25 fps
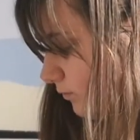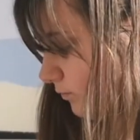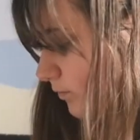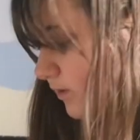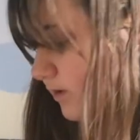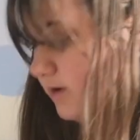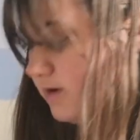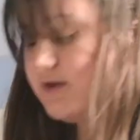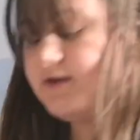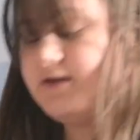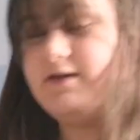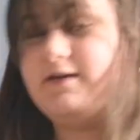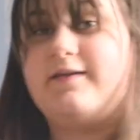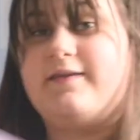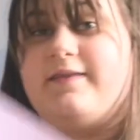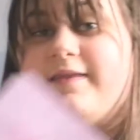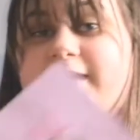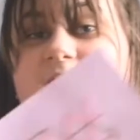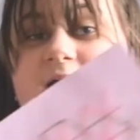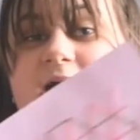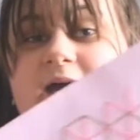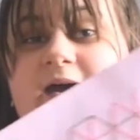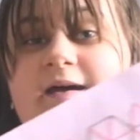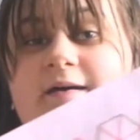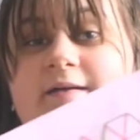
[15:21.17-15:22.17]
working on
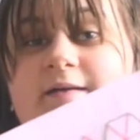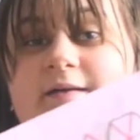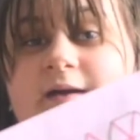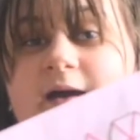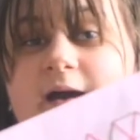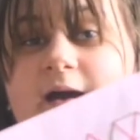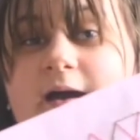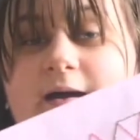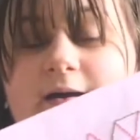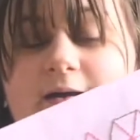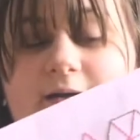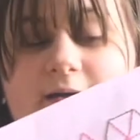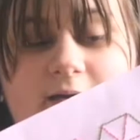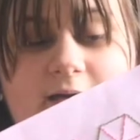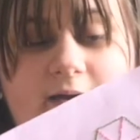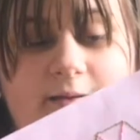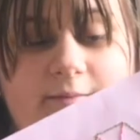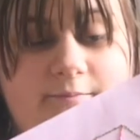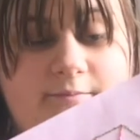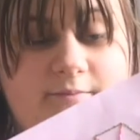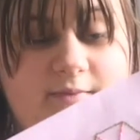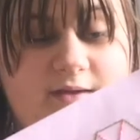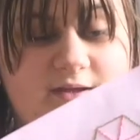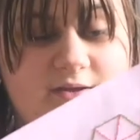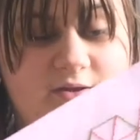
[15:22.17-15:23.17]
that.
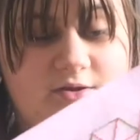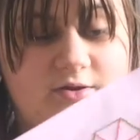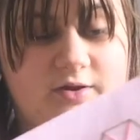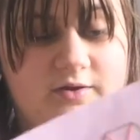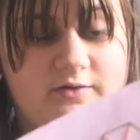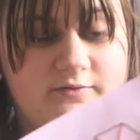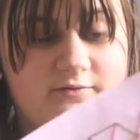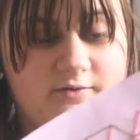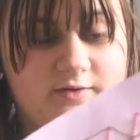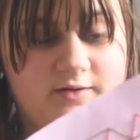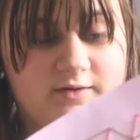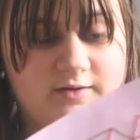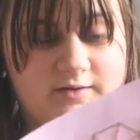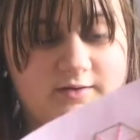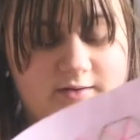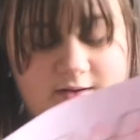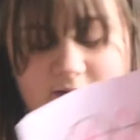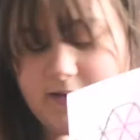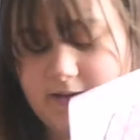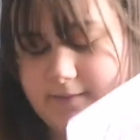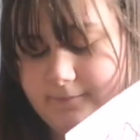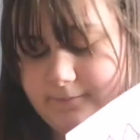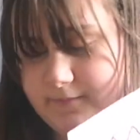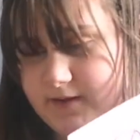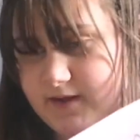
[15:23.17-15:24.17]
I'm
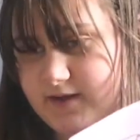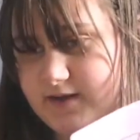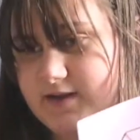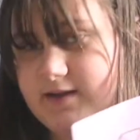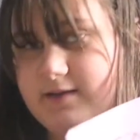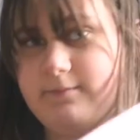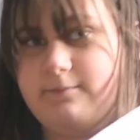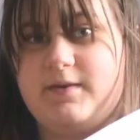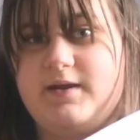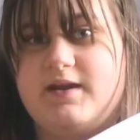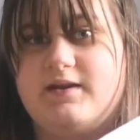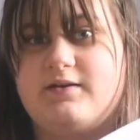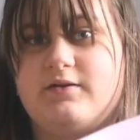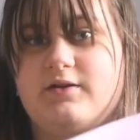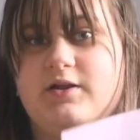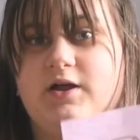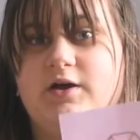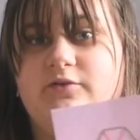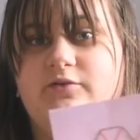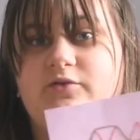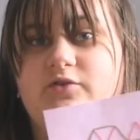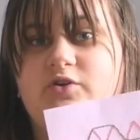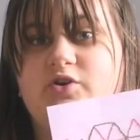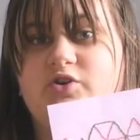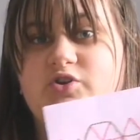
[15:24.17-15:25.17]
in the middle
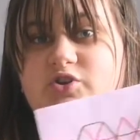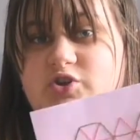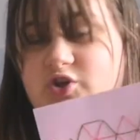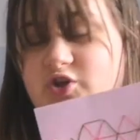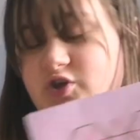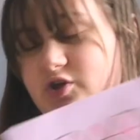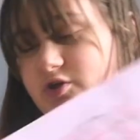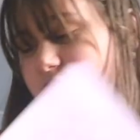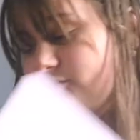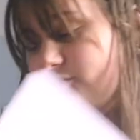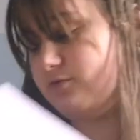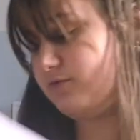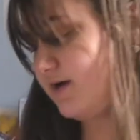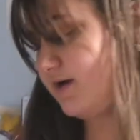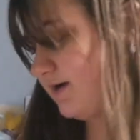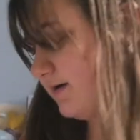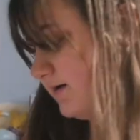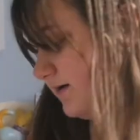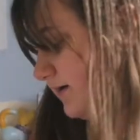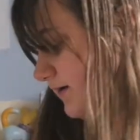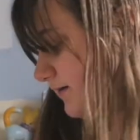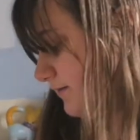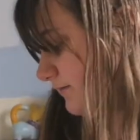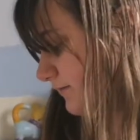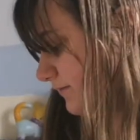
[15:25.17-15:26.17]
of 2 right
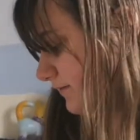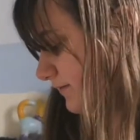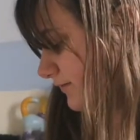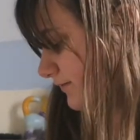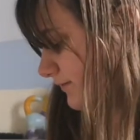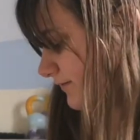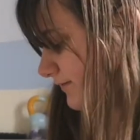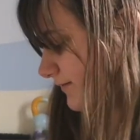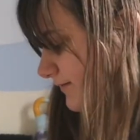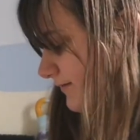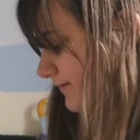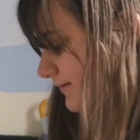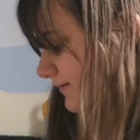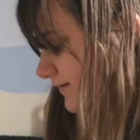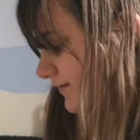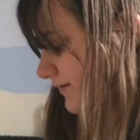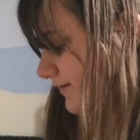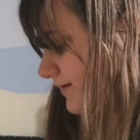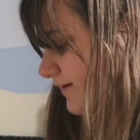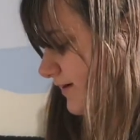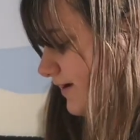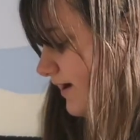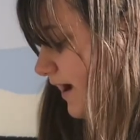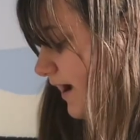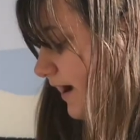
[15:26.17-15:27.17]
now.
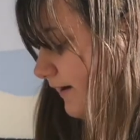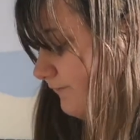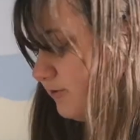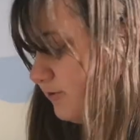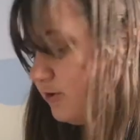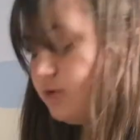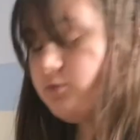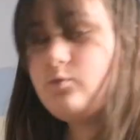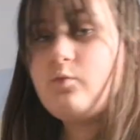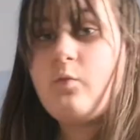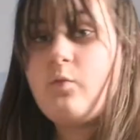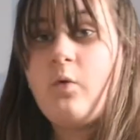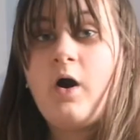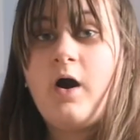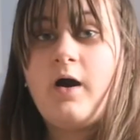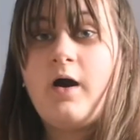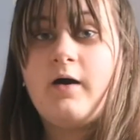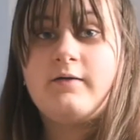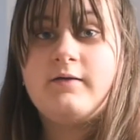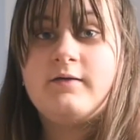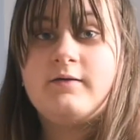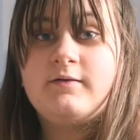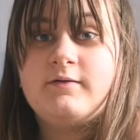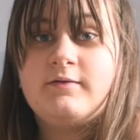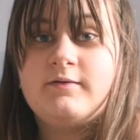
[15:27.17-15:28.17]
I've done
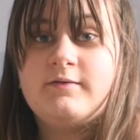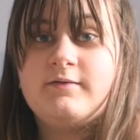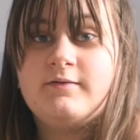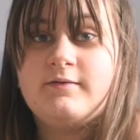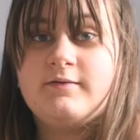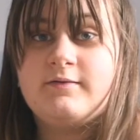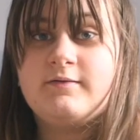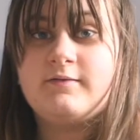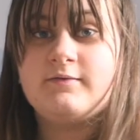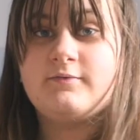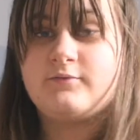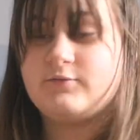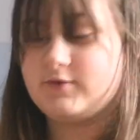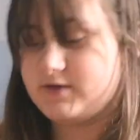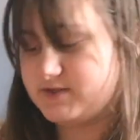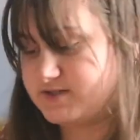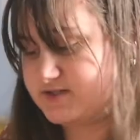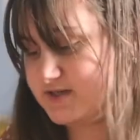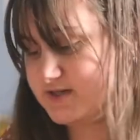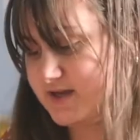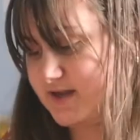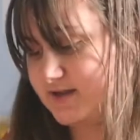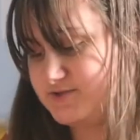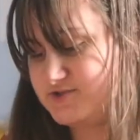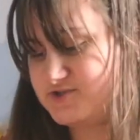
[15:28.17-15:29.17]
1, which I
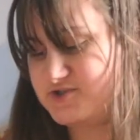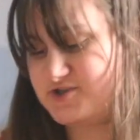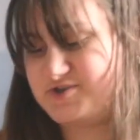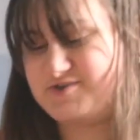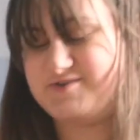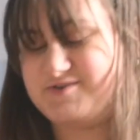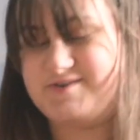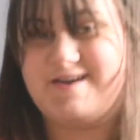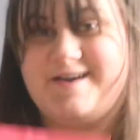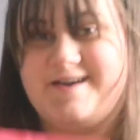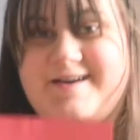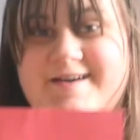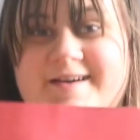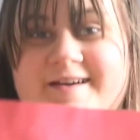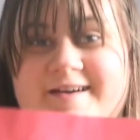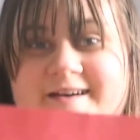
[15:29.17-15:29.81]
can show you.